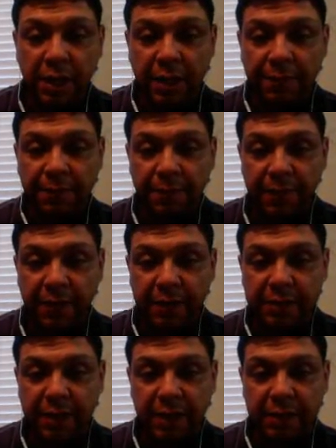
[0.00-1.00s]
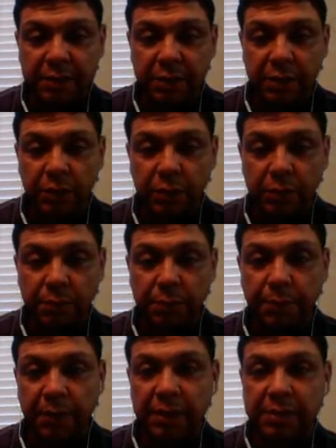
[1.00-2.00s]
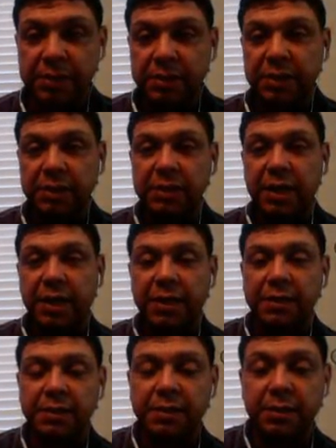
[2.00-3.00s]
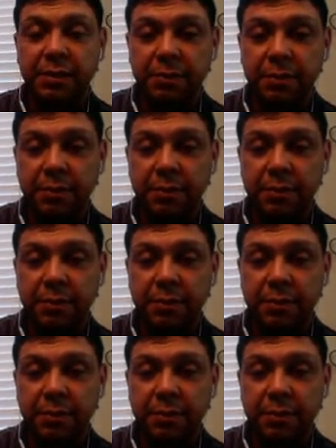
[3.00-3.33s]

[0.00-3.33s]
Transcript: f of x, x cubed plus 6x.